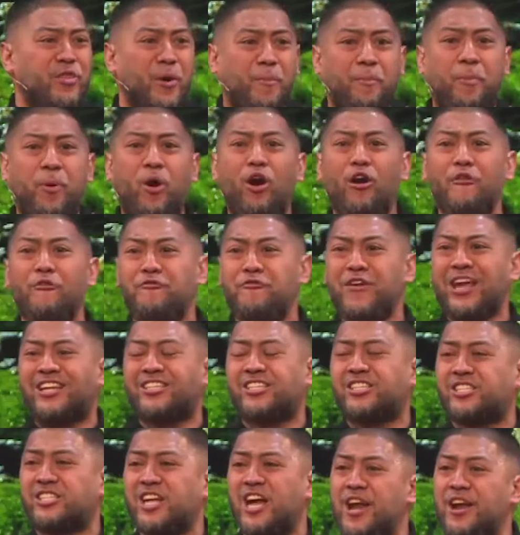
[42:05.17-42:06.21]
the
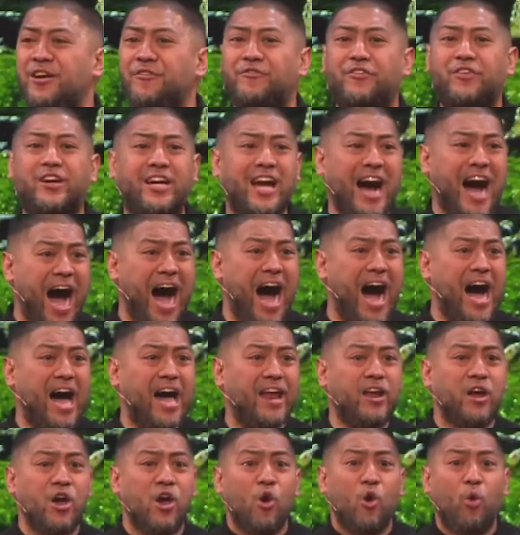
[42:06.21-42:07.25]
perfect Son of
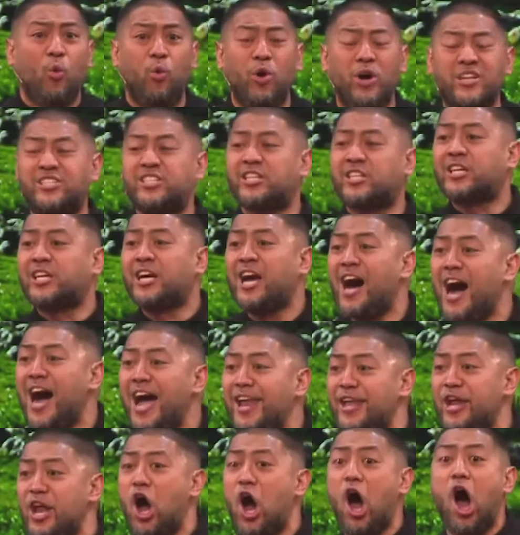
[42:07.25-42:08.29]
God was
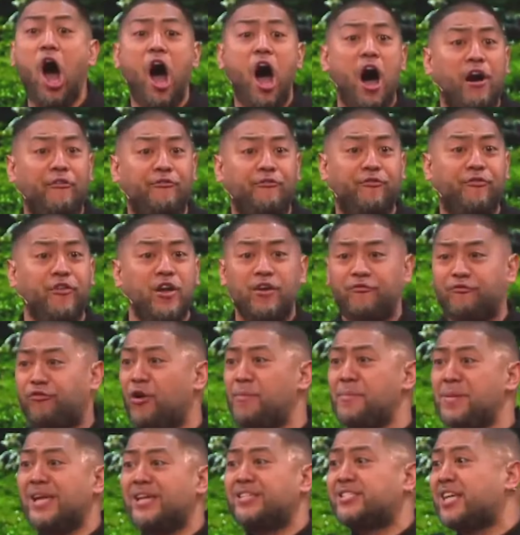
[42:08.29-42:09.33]
cut off
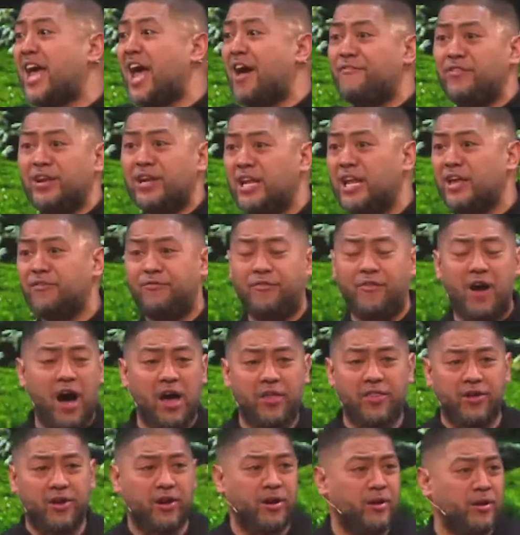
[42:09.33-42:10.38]
from his heavenly
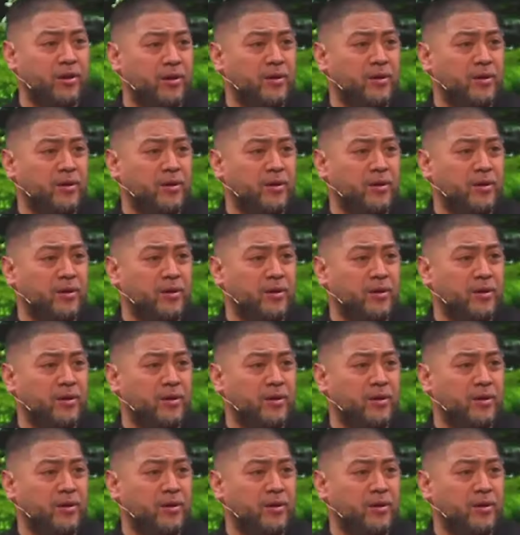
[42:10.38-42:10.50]
Father.